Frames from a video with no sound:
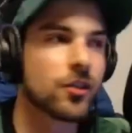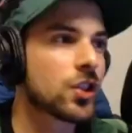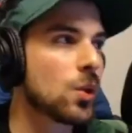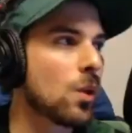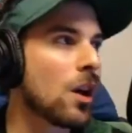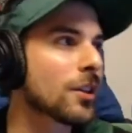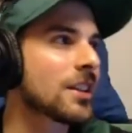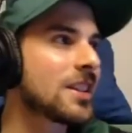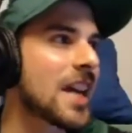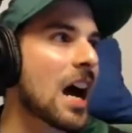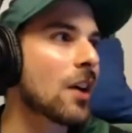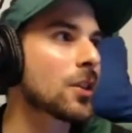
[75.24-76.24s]
To all the
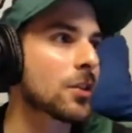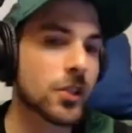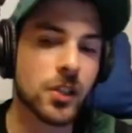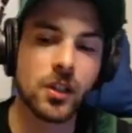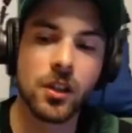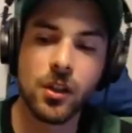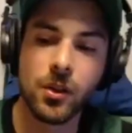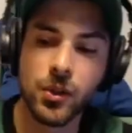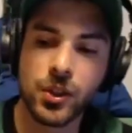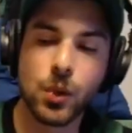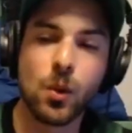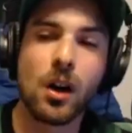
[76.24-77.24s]
doubters,
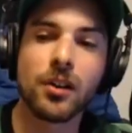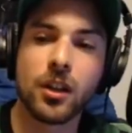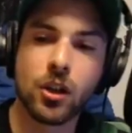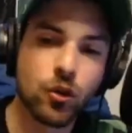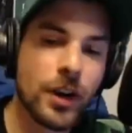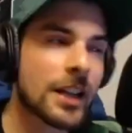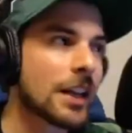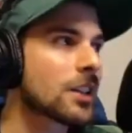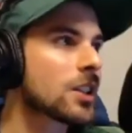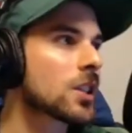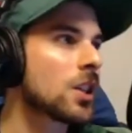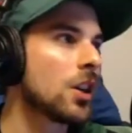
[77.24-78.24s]
to all the
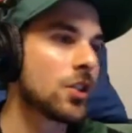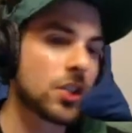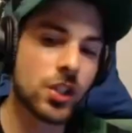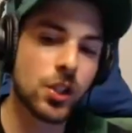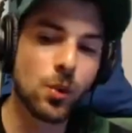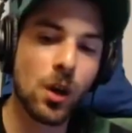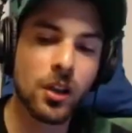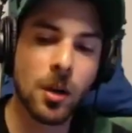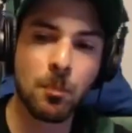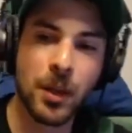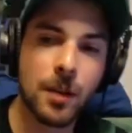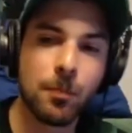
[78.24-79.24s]
critics, to all the
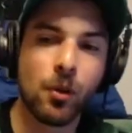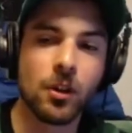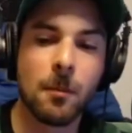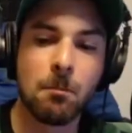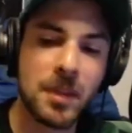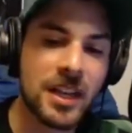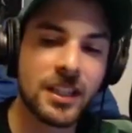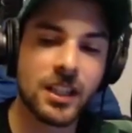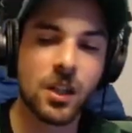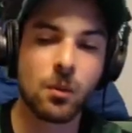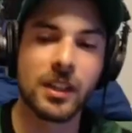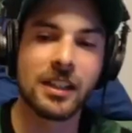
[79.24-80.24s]
people in the
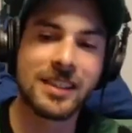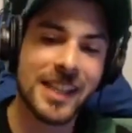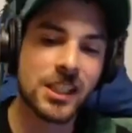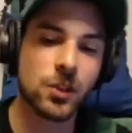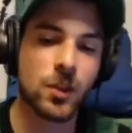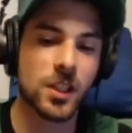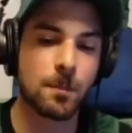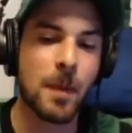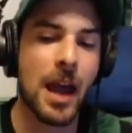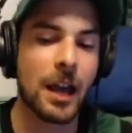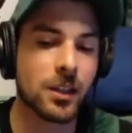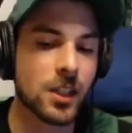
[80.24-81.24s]
media with a
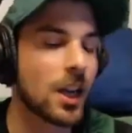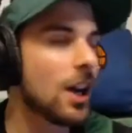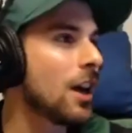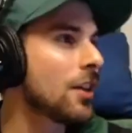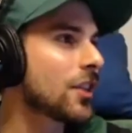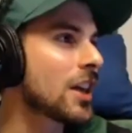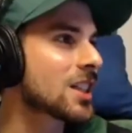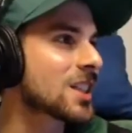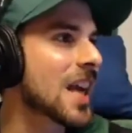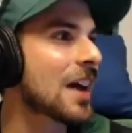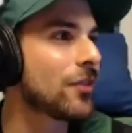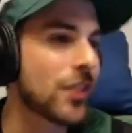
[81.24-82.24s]
disrespect, they
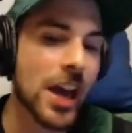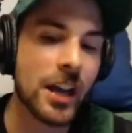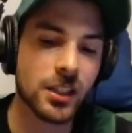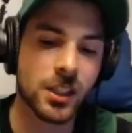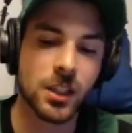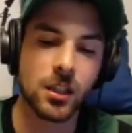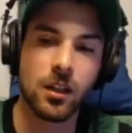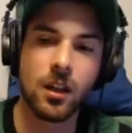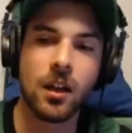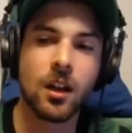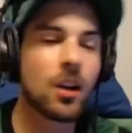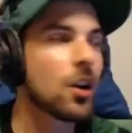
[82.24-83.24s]
said this.
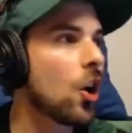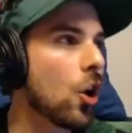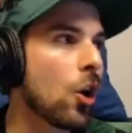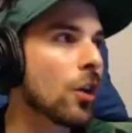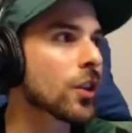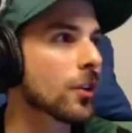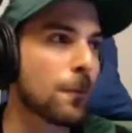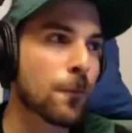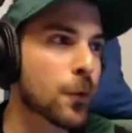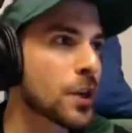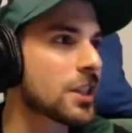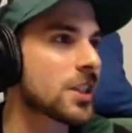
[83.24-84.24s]
All the
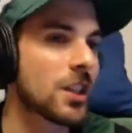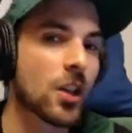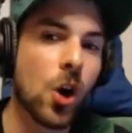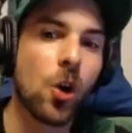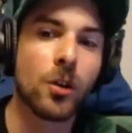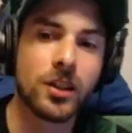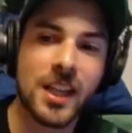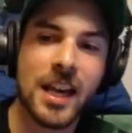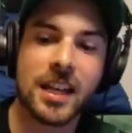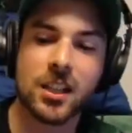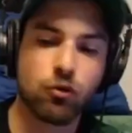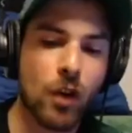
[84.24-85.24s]
freezing cold
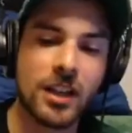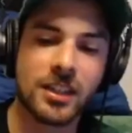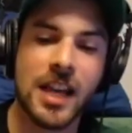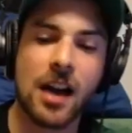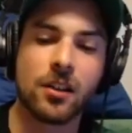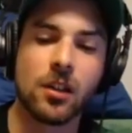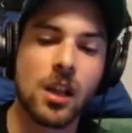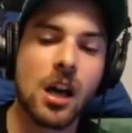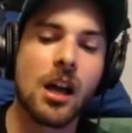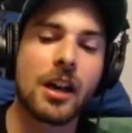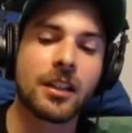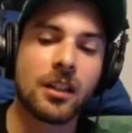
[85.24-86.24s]
takes right down the
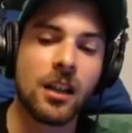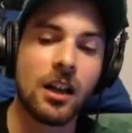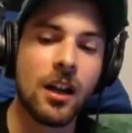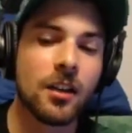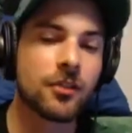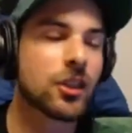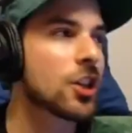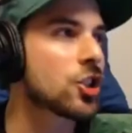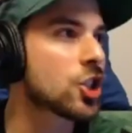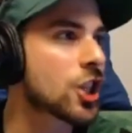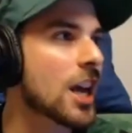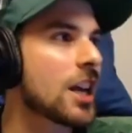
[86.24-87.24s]
line. The
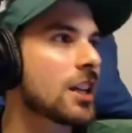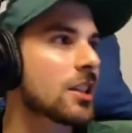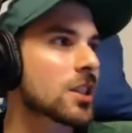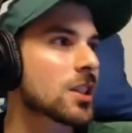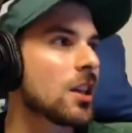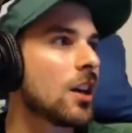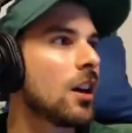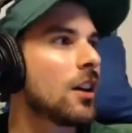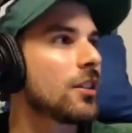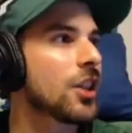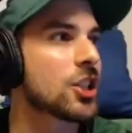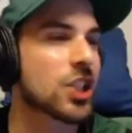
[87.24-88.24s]
Jays,
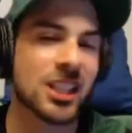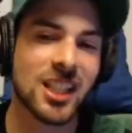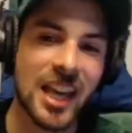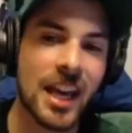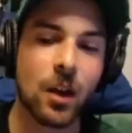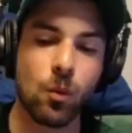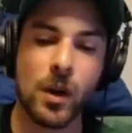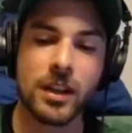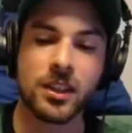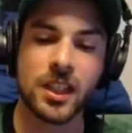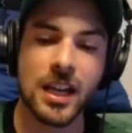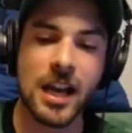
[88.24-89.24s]
they just can't win
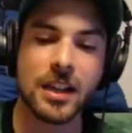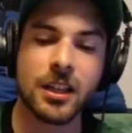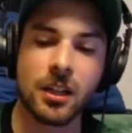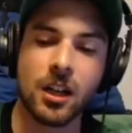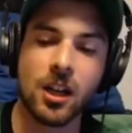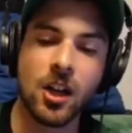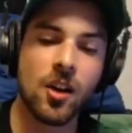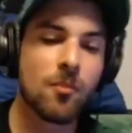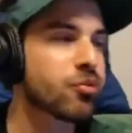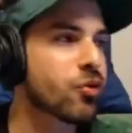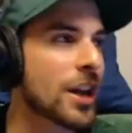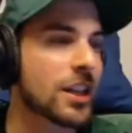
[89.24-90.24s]
together.
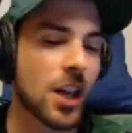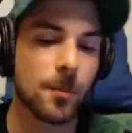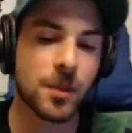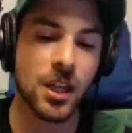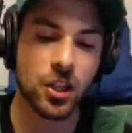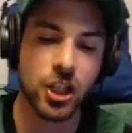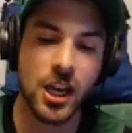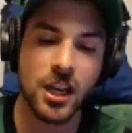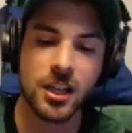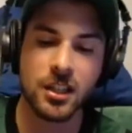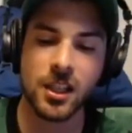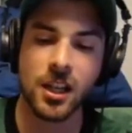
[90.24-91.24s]
Break up the
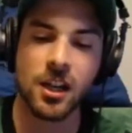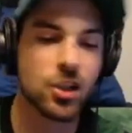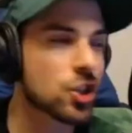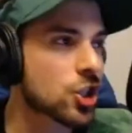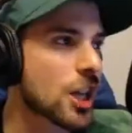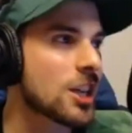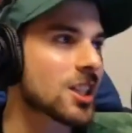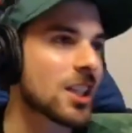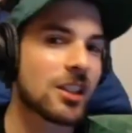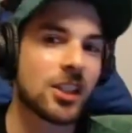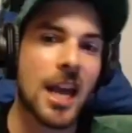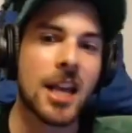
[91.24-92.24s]
Jays.
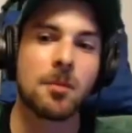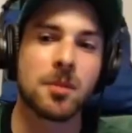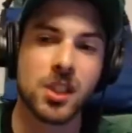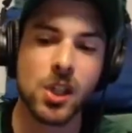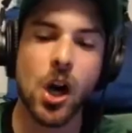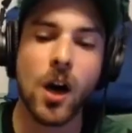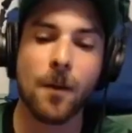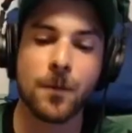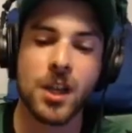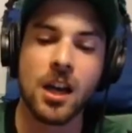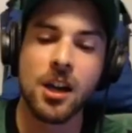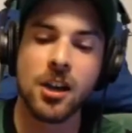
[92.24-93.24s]
Jason Tatum
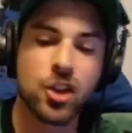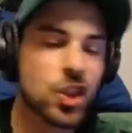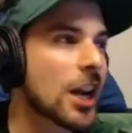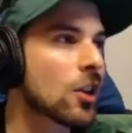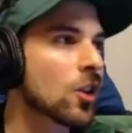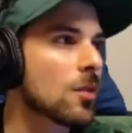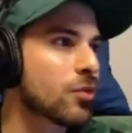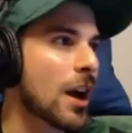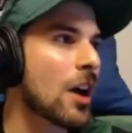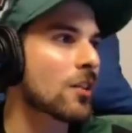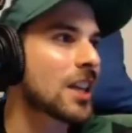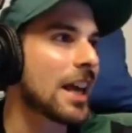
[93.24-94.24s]
soft. Jaylen
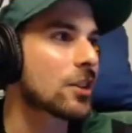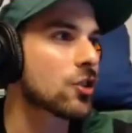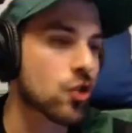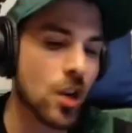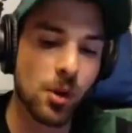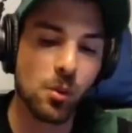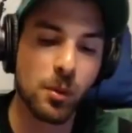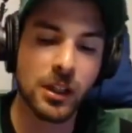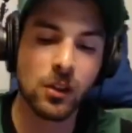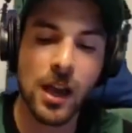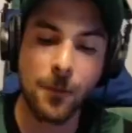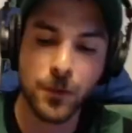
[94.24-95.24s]
Brown can't dribble with a
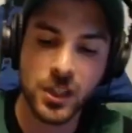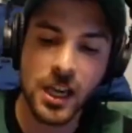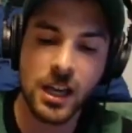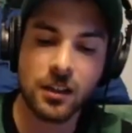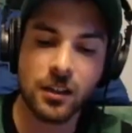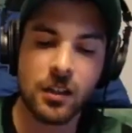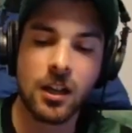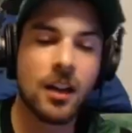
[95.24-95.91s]
left hand.